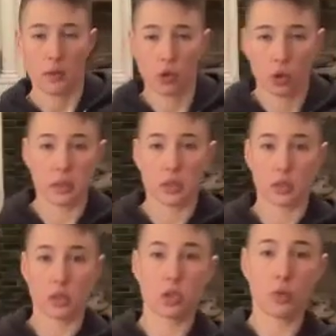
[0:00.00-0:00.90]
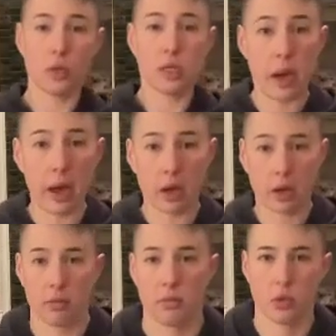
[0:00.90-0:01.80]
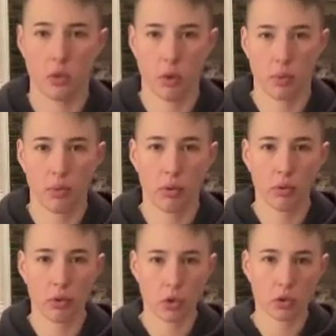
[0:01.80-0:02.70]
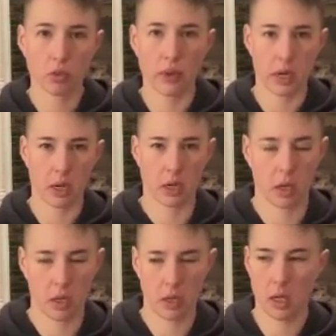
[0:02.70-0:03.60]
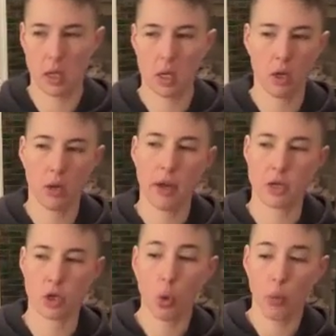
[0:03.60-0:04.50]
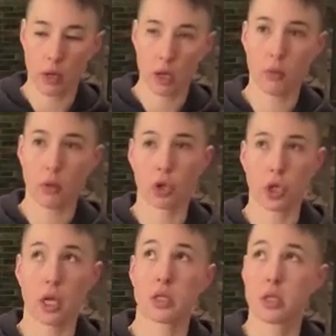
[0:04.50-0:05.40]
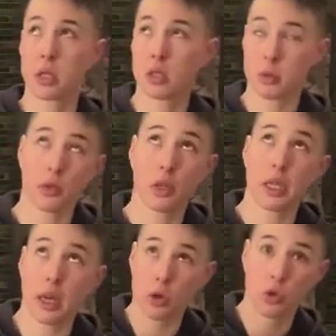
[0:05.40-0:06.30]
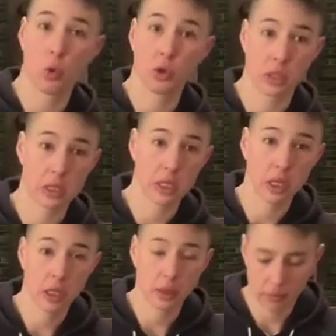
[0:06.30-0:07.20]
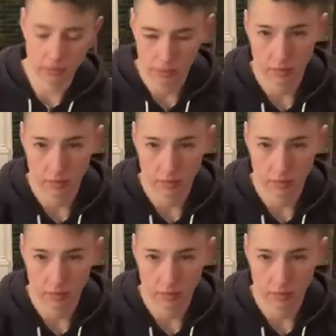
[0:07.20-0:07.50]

Keep your shoulder blades squeezed back. So you want to pull the shoulders back. Imagine opening up your chest, especially laying down towards the ceiling.